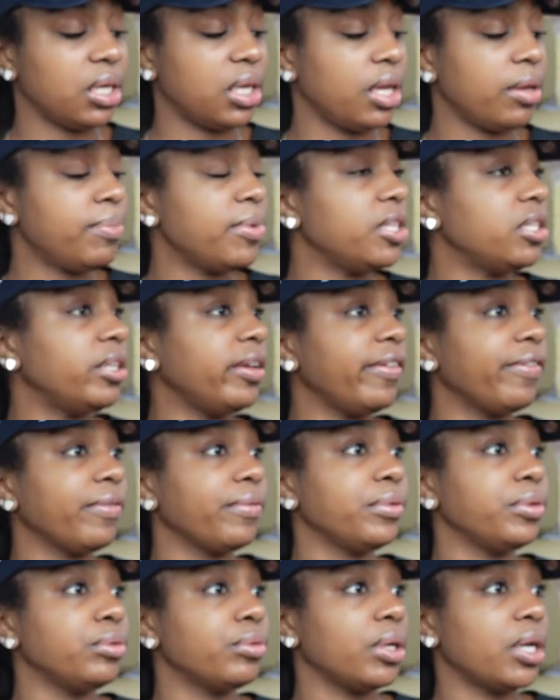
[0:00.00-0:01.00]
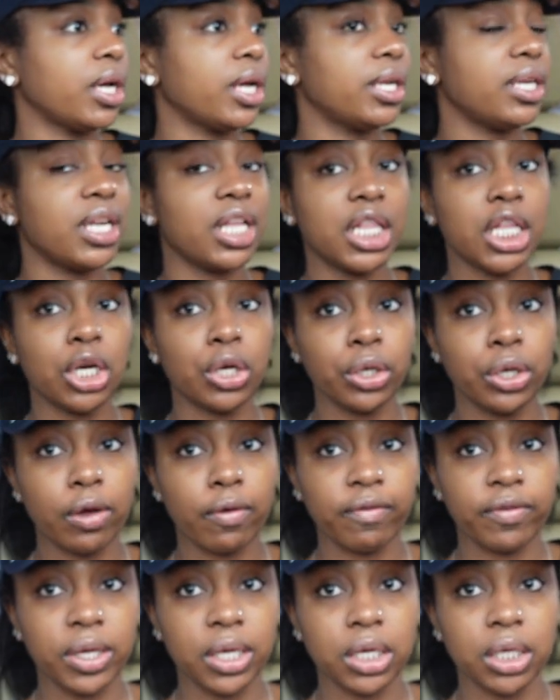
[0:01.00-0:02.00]
it be different when you ain't got nothing on
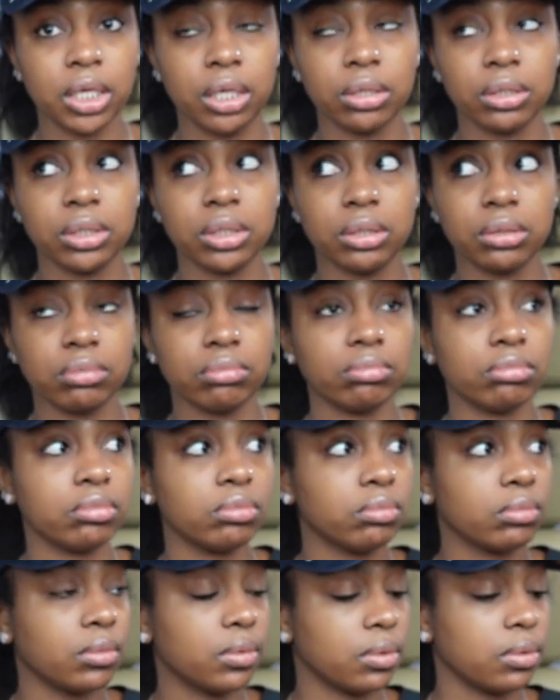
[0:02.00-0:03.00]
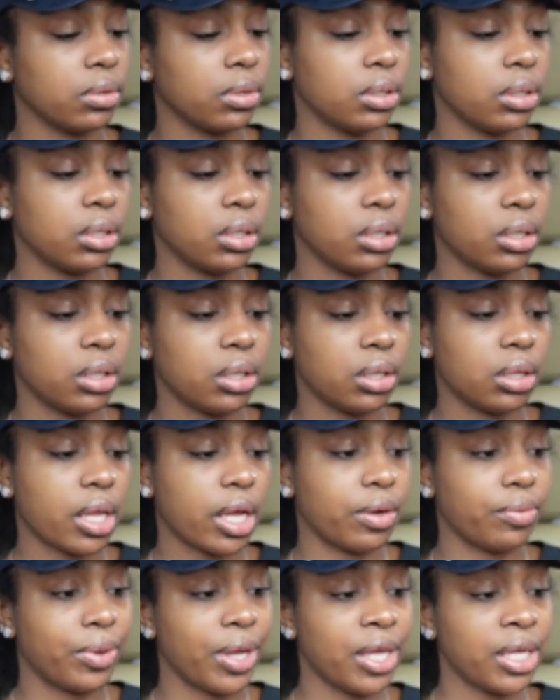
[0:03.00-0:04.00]
your fingers.
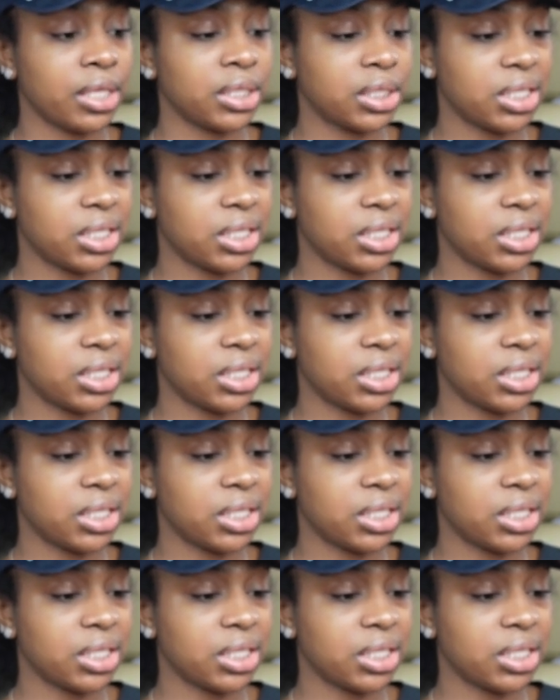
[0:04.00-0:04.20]
Like what?